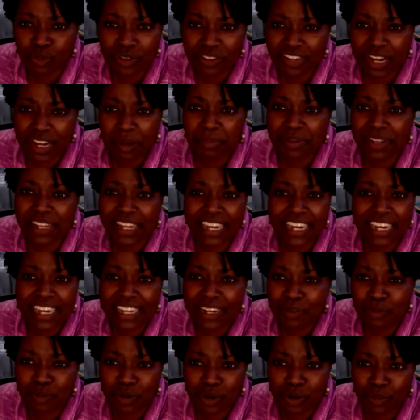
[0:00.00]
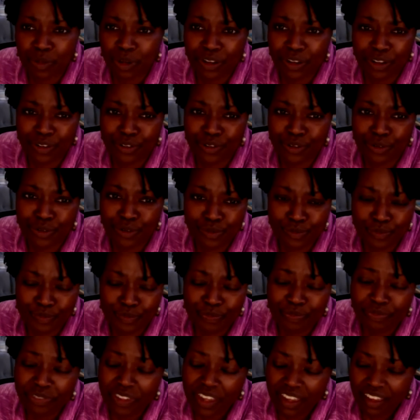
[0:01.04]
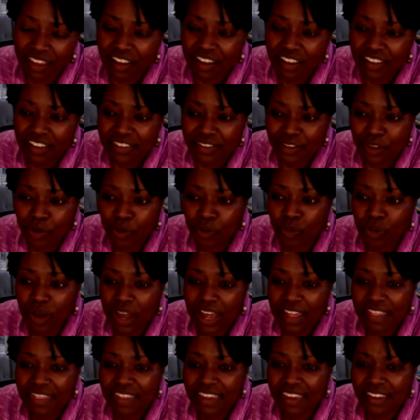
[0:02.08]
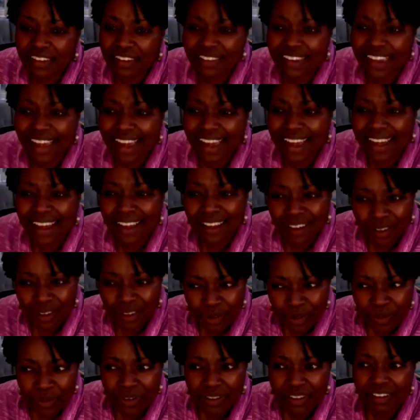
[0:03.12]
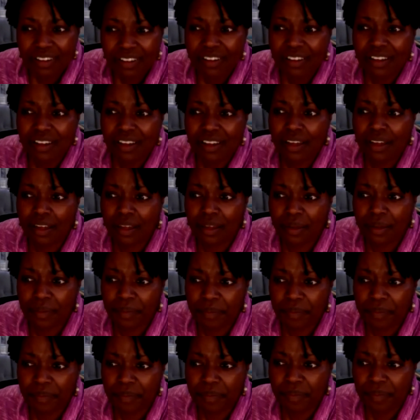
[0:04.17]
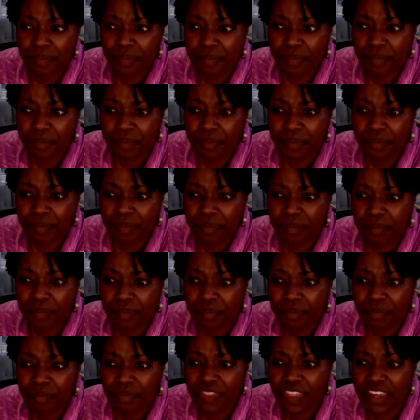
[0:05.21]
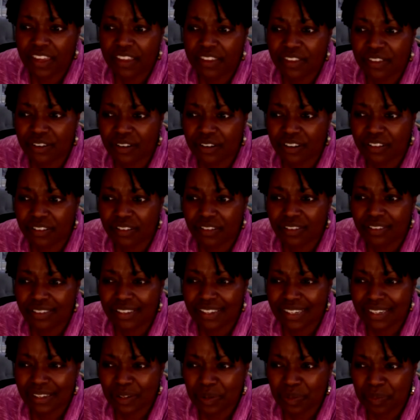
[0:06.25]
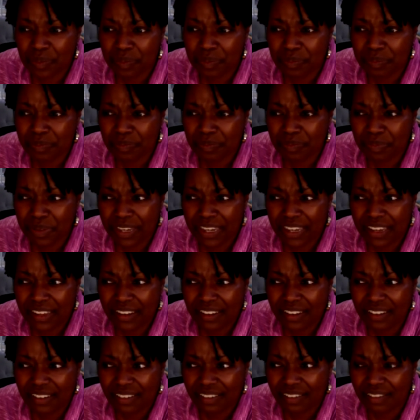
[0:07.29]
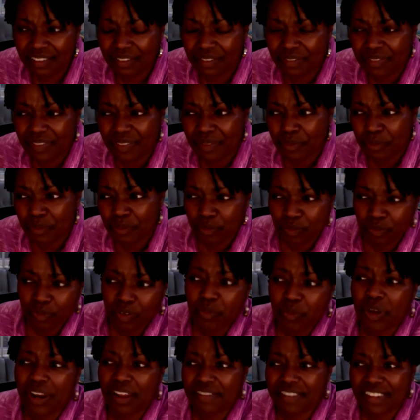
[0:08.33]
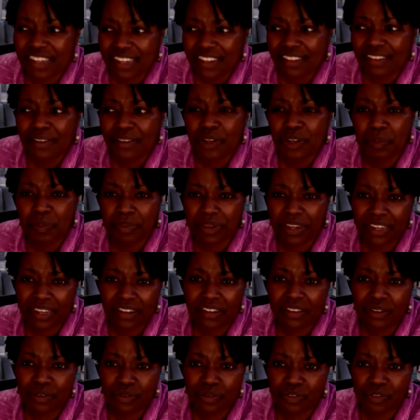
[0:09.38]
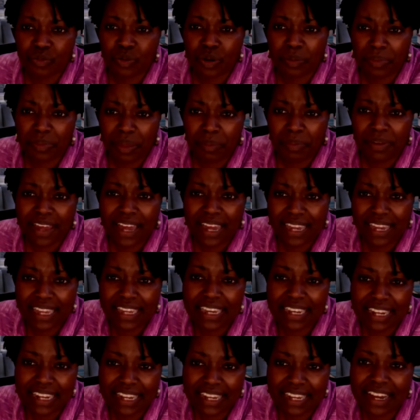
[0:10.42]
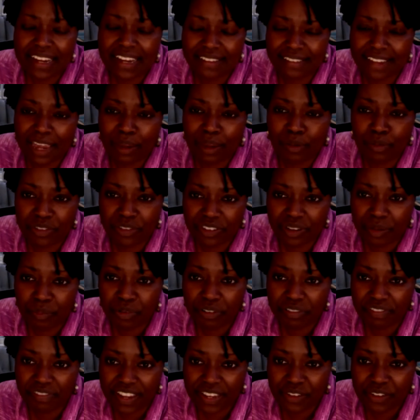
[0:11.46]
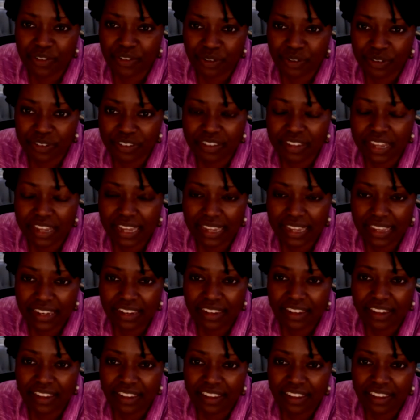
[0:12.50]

what's our plan and what are we going to do? So I think now um, things are a little bit, from what I've seen, a little bit looser, where maybe I can get in contact with some professors and